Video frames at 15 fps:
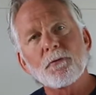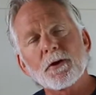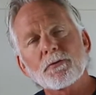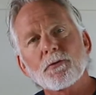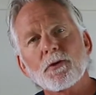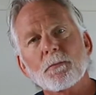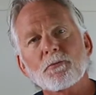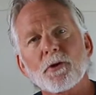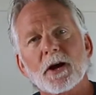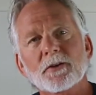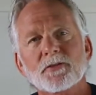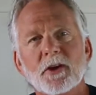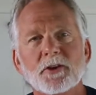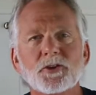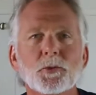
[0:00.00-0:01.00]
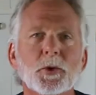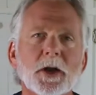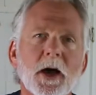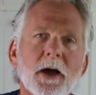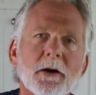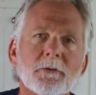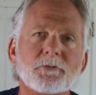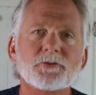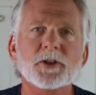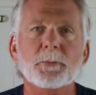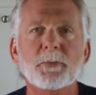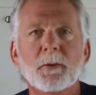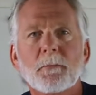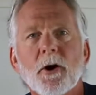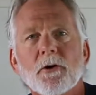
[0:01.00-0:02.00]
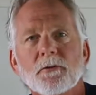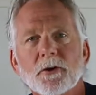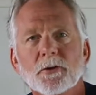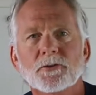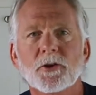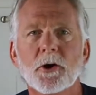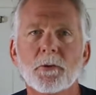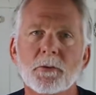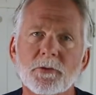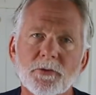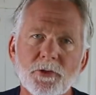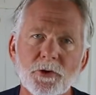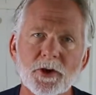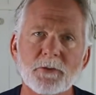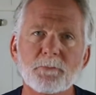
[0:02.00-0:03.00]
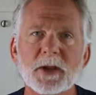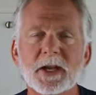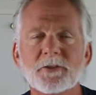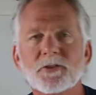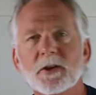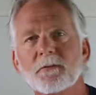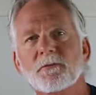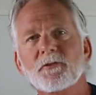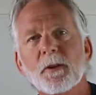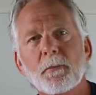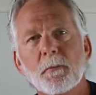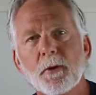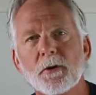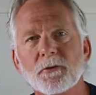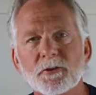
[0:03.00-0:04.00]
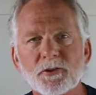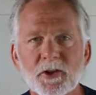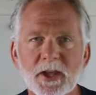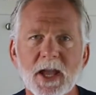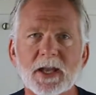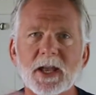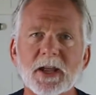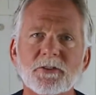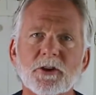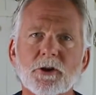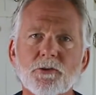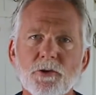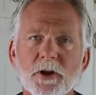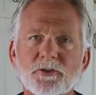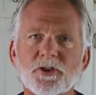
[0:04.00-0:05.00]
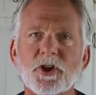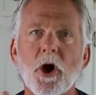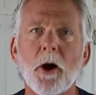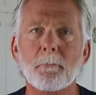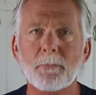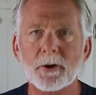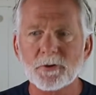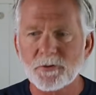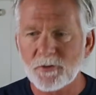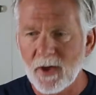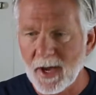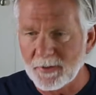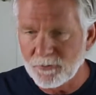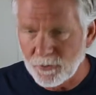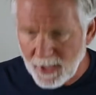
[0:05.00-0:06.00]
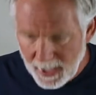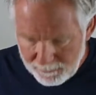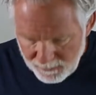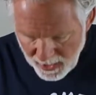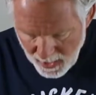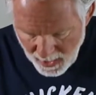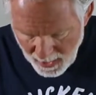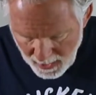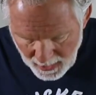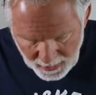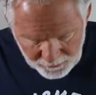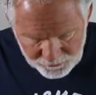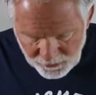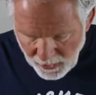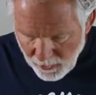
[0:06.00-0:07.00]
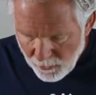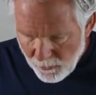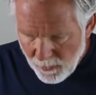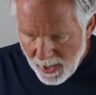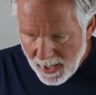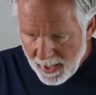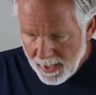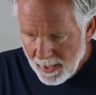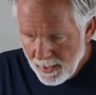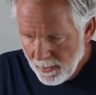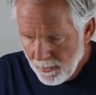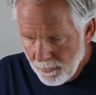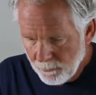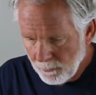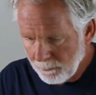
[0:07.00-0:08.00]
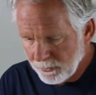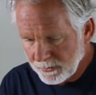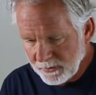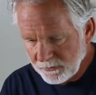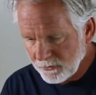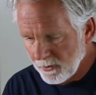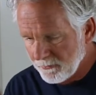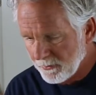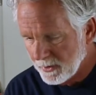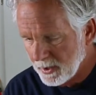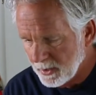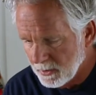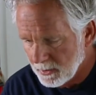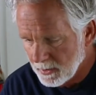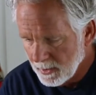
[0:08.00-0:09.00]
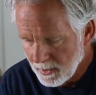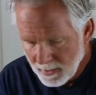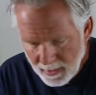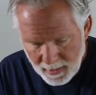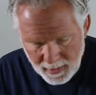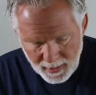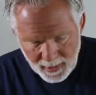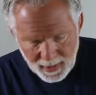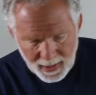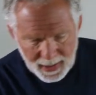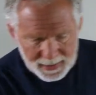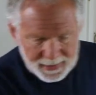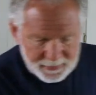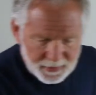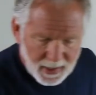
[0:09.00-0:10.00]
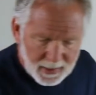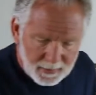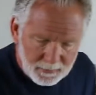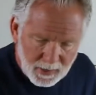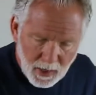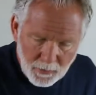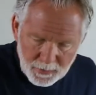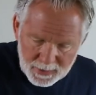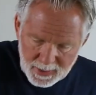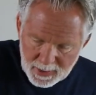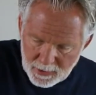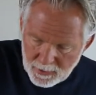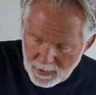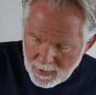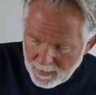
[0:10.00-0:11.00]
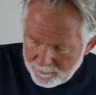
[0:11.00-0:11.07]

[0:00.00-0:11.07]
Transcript: through the process, you want to flip them over. So 30 minutes in, flip them over. So you get nice and crunchy on both sides, okay? So we'll put this over here. And let's get going here.